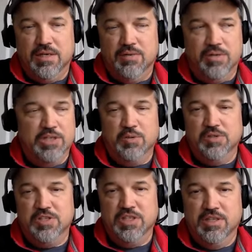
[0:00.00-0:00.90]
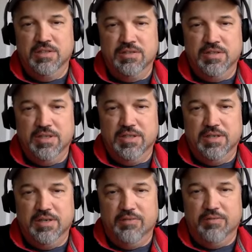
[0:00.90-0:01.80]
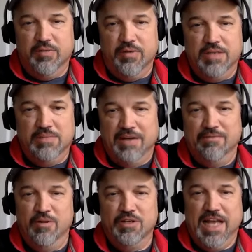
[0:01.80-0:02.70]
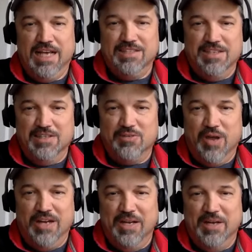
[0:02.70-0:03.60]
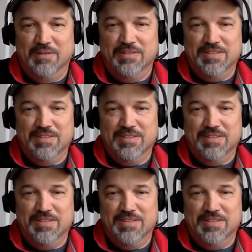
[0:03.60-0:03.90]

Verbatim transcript: Well, guess what's sitting? It's my first access right now.